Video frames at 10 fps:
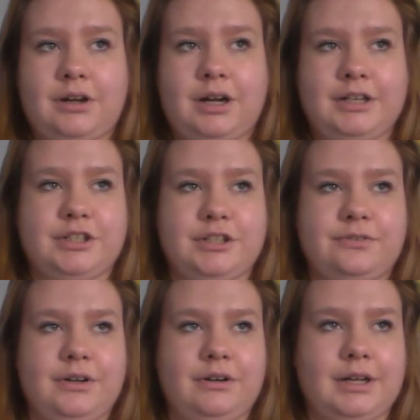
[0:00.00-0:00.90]
I just
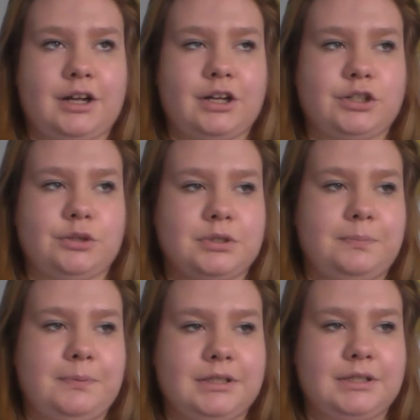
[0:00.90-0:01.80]
feel like I don't want to
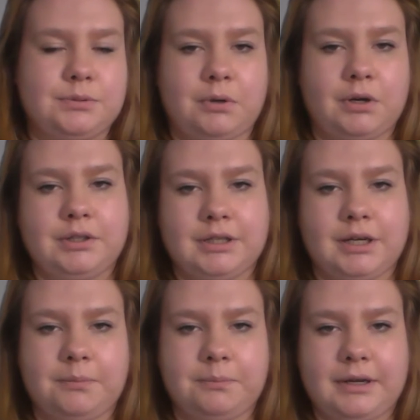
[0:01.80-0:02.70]
be swallowed
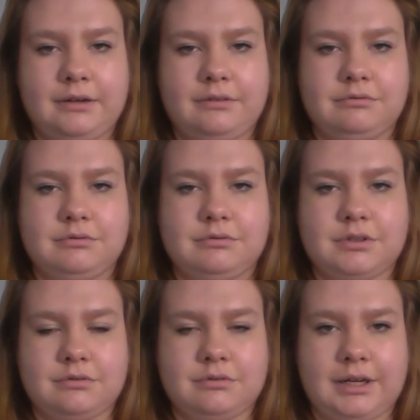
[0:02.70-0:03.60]
up in
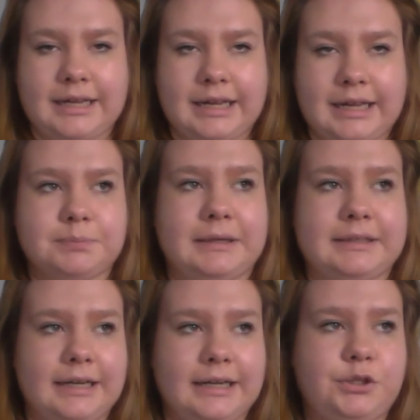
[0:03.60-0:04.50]
like
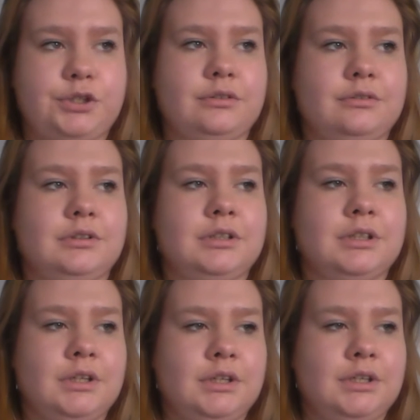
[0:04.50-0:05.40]
expectations,
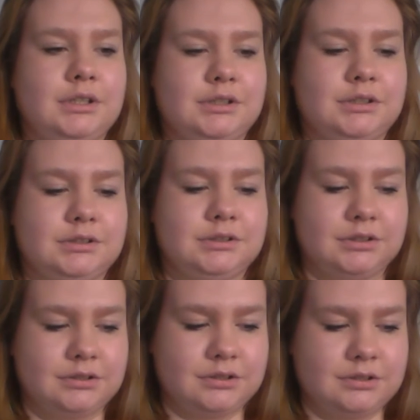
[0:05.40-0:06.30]

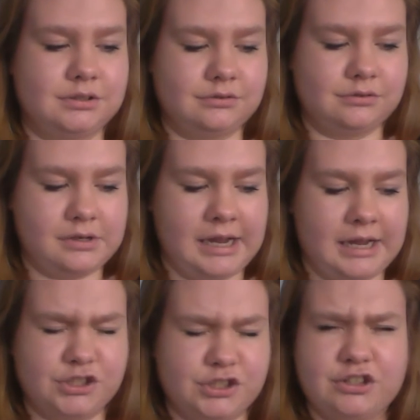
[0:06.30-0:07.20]
and
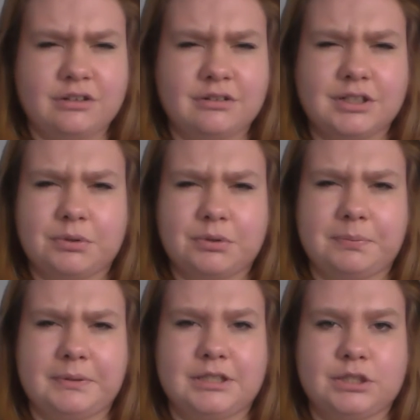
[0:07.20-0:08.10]
yeah, just generally don't want
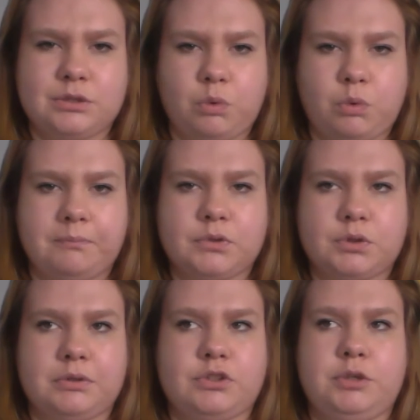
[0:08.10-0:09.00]
to be swamped
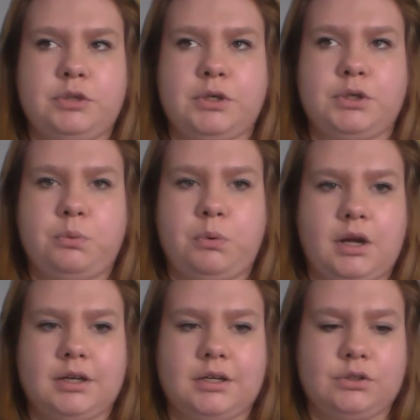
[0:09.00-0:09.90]
with too much
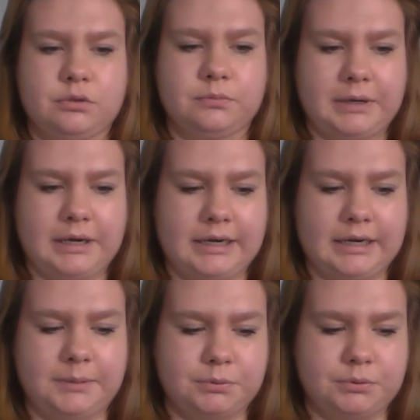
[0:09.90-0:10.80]
work and not being
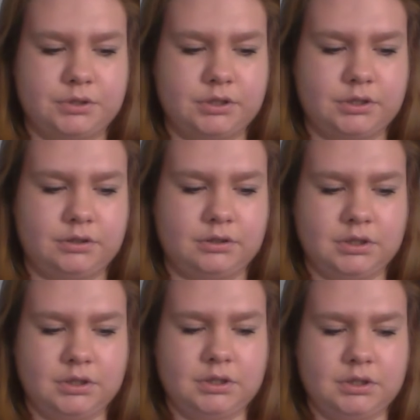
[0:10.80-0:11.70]
able to
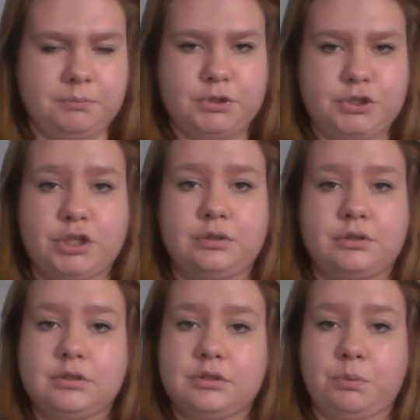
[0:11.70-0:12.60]

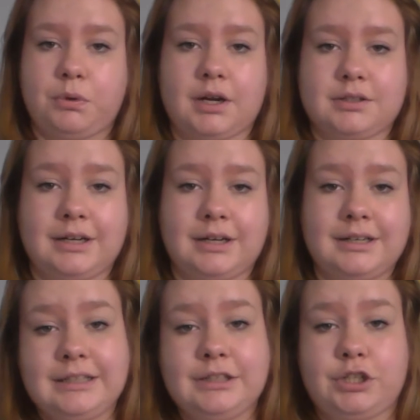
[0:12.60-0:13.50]
produce the work that I
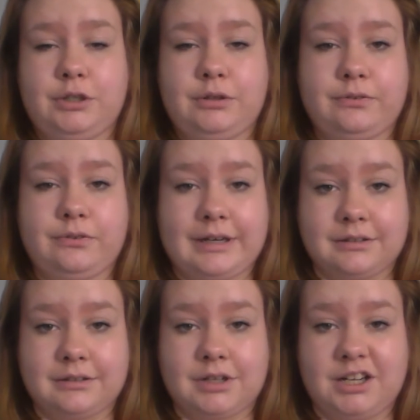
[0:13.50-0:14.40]
need to for that